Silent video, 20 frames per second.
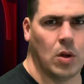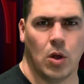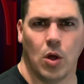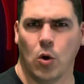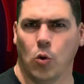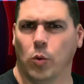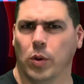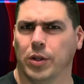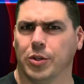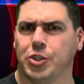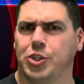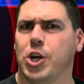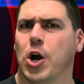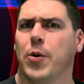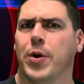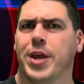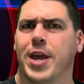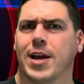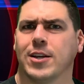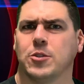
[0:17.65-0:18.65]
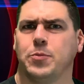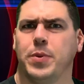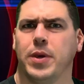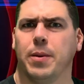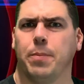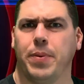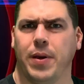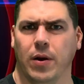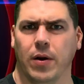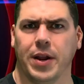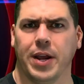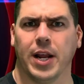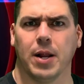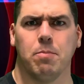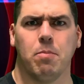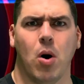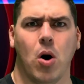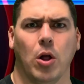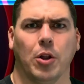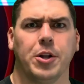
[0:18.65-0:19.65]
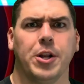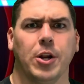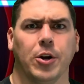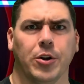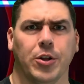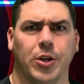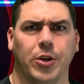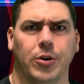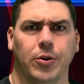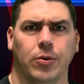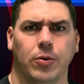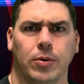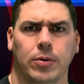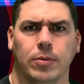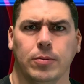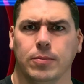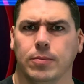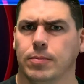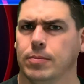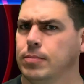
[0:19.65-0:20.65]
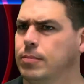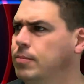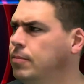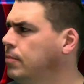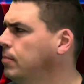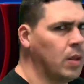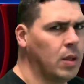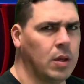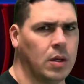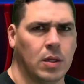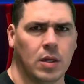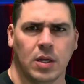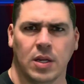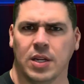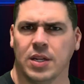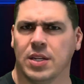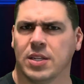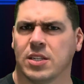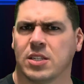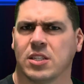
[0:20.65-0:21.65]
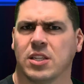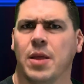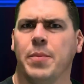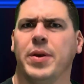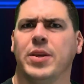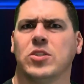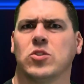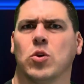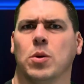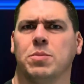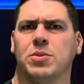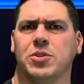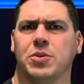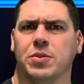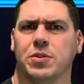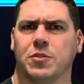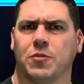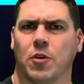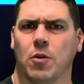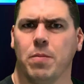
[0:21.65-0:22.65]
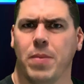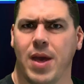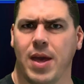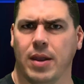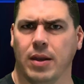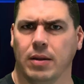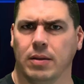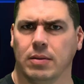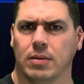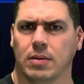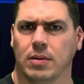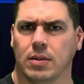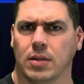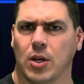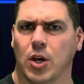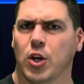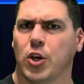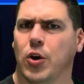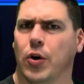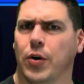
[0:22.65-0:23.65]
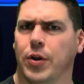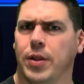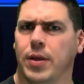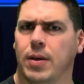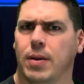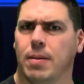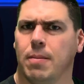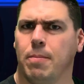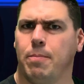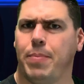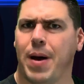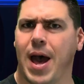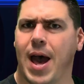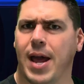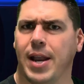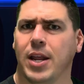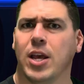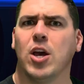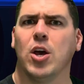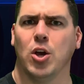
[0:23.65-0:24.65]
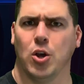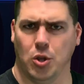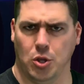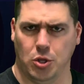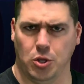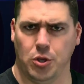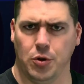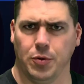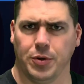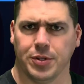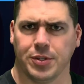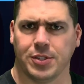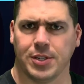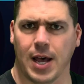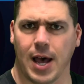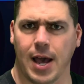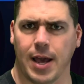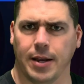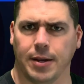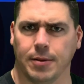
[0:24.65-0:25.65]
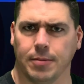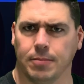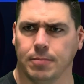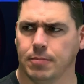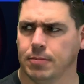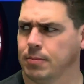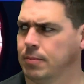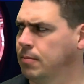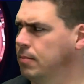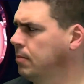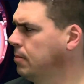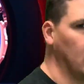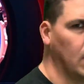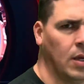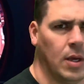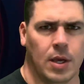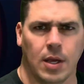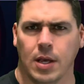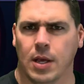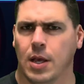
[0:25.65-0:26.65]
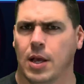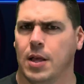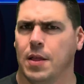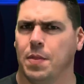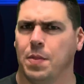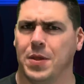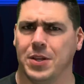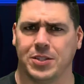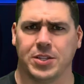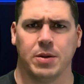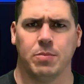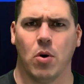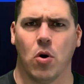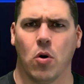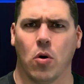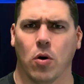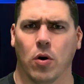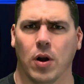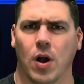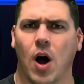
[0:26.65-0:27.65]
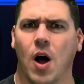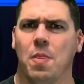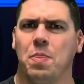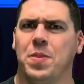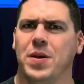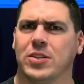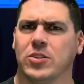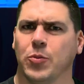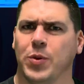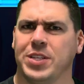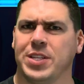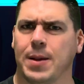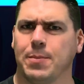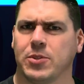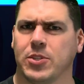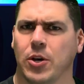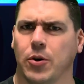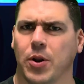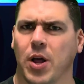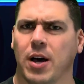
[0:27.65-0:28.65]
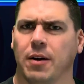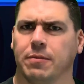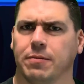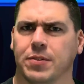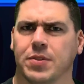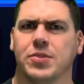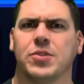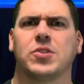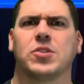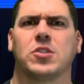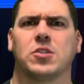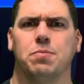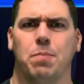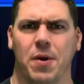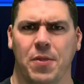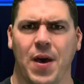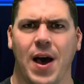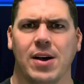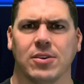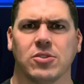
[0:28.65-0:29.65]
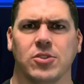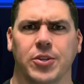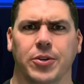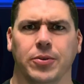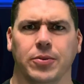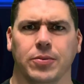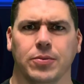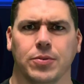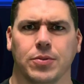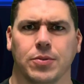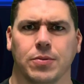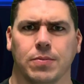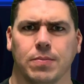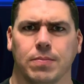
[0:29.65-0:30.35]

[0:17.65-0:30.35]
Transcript: Will Joey X be appearing at a mall near you? Slimming swimsuits for men. Good, bad, you decide. This and more on this week's episode of Smith House News.